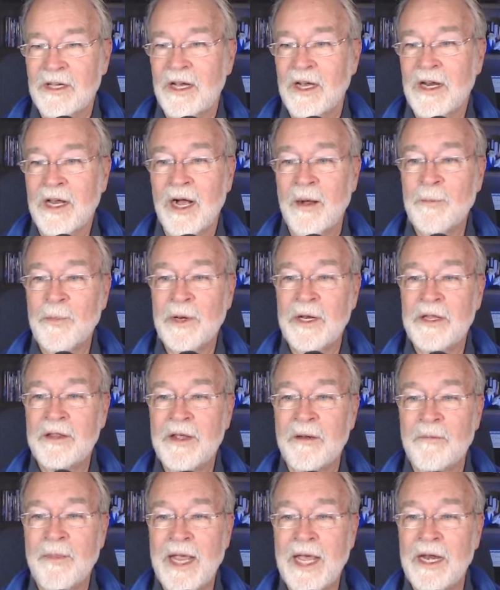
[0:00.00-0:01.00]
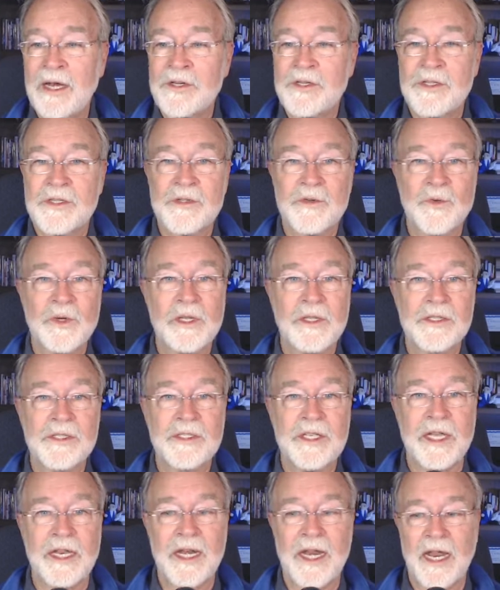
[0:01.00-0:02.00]
company that manages real
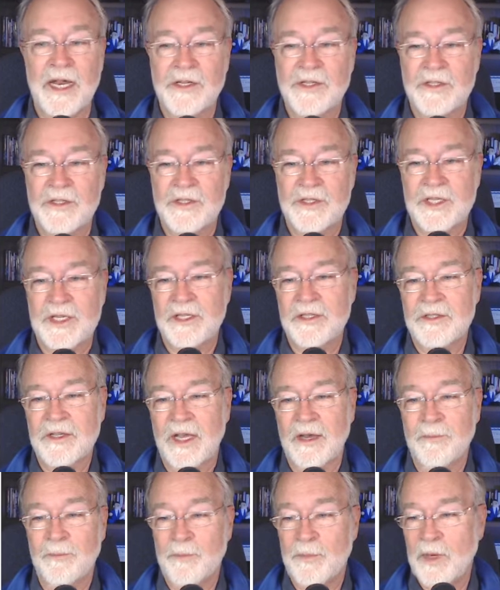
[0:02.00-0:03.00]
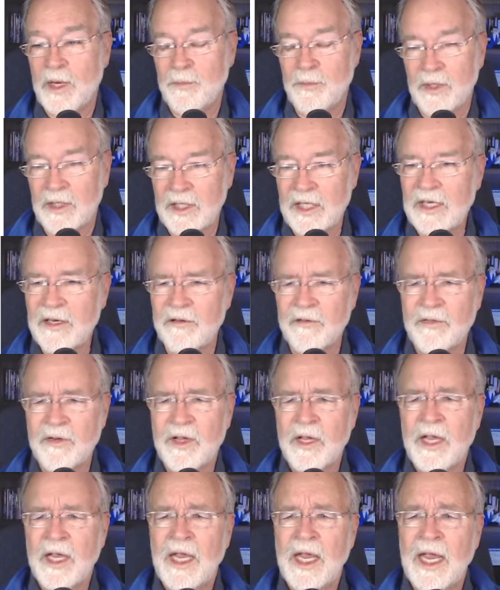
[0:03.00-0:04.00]
estate agencies, I believe.
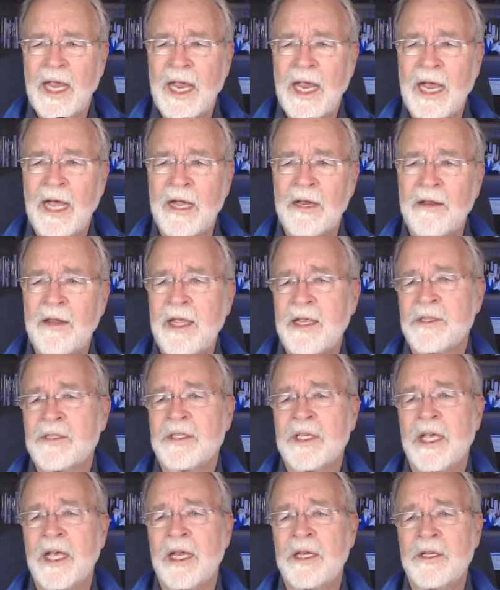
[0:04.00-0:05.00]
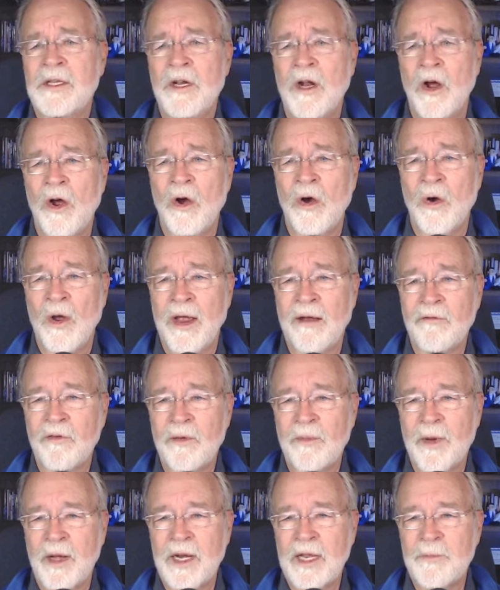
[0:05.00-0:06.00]
And they said, you know,
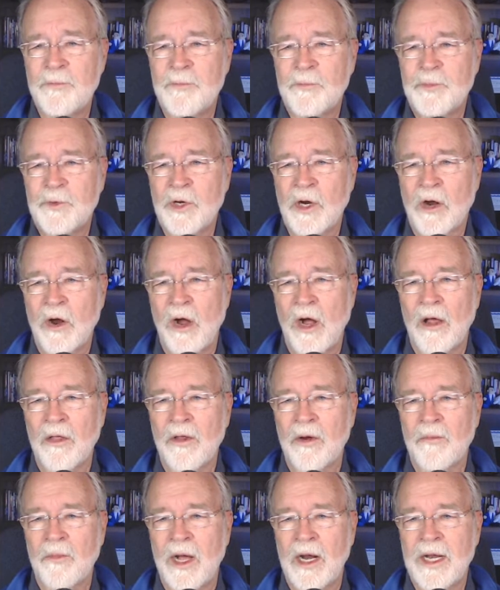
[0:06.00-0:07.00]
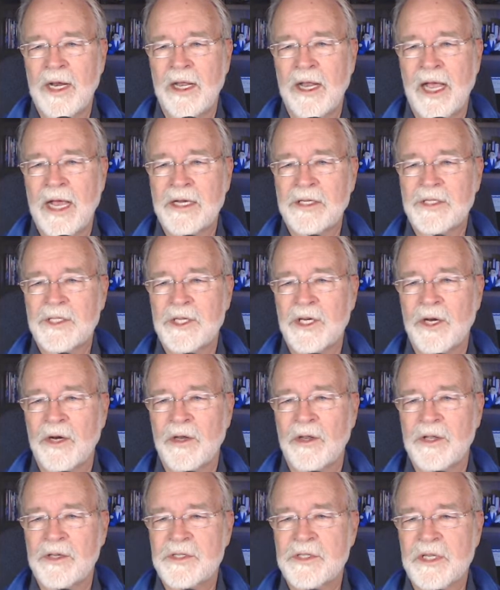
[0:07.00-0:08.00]
everybody took all their money last year
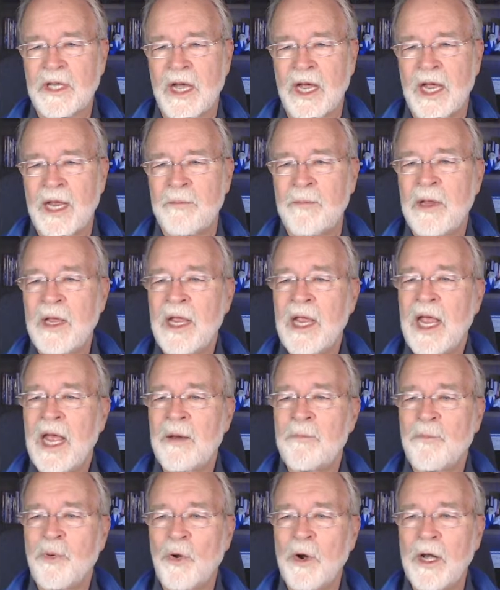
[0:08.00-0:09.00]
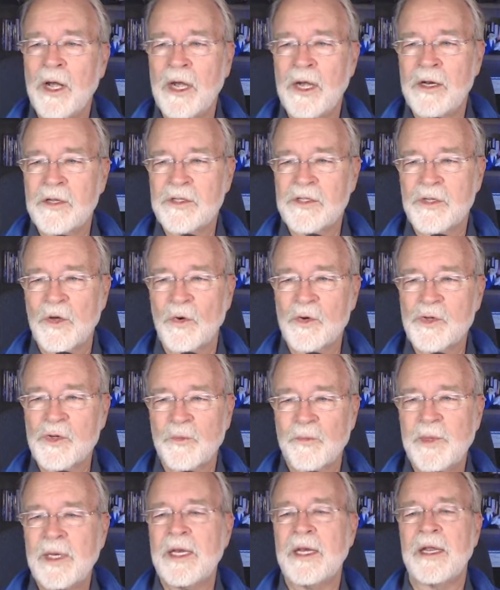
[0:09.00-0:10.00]
this time and put it into social
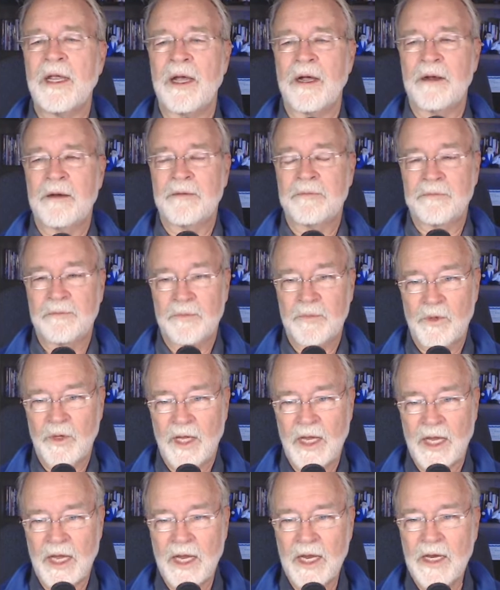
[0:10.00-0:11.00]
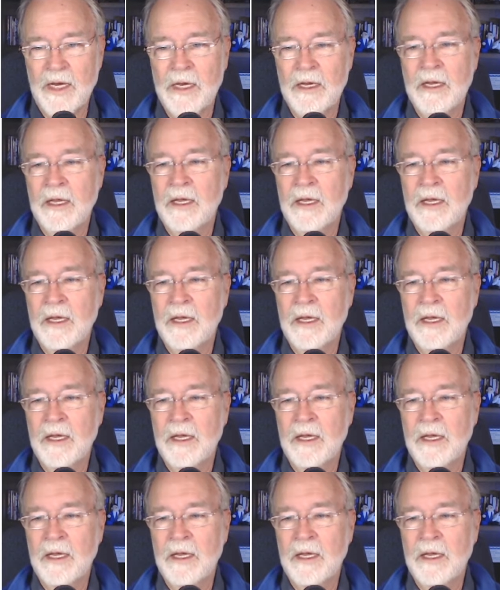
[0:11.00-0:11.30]
media. Okay.